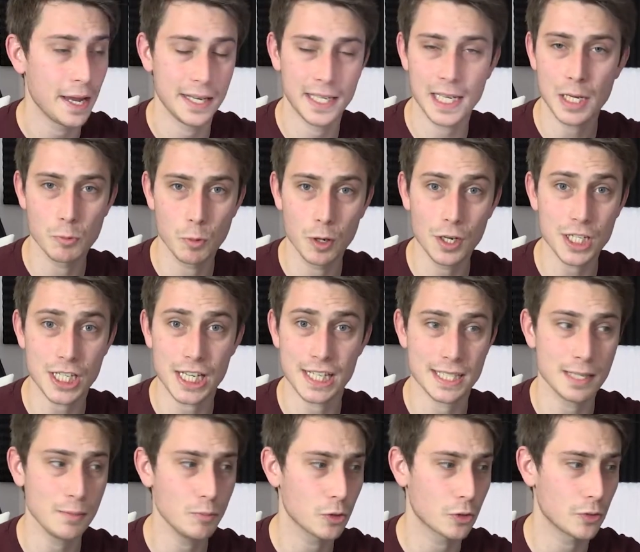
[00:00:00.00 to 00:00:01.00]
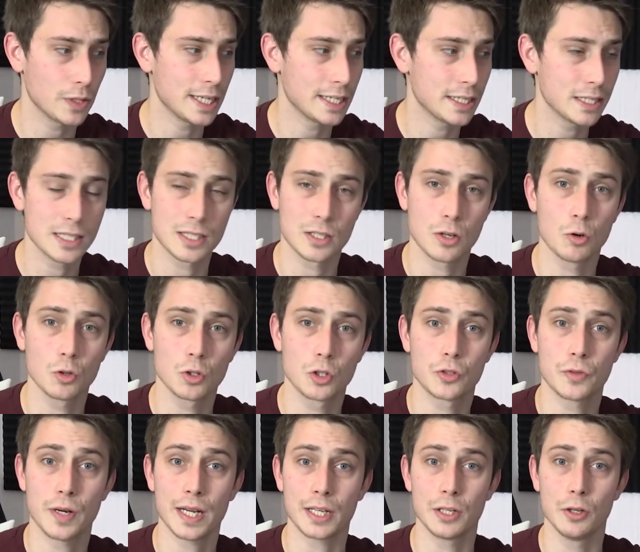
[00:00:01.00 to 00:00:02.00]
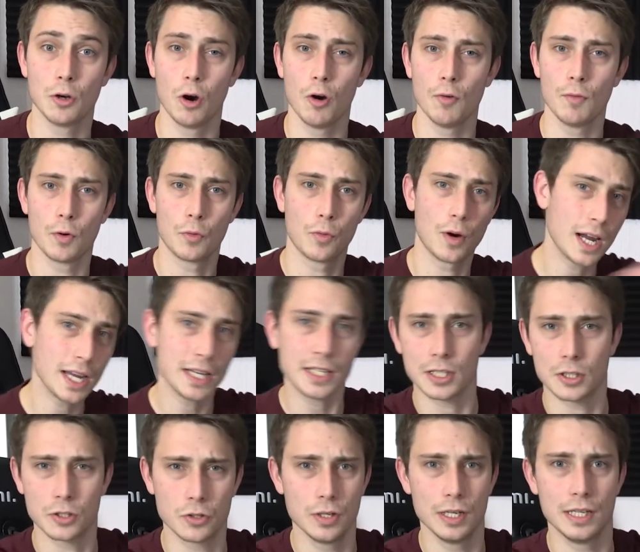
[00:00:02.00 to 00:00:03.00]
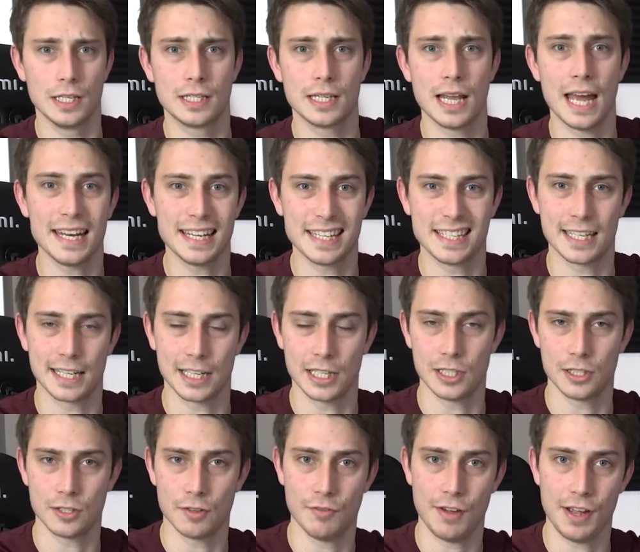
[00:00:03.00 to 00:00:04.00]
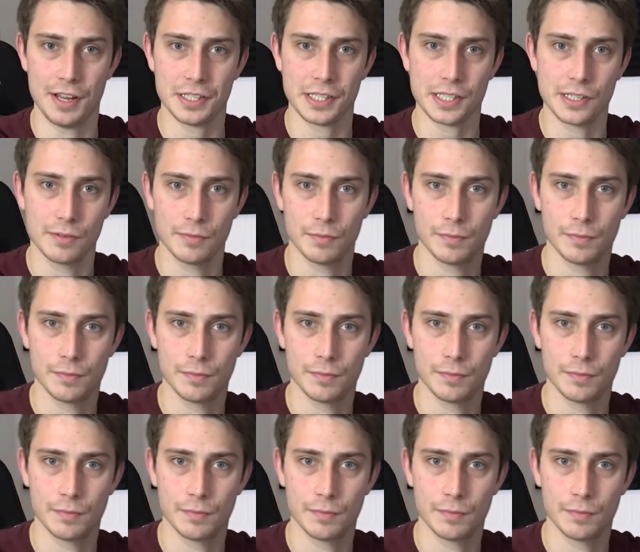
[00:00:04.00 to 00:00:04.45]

and then Wondershare Demo Creator is going to drag you over right into its editing interface.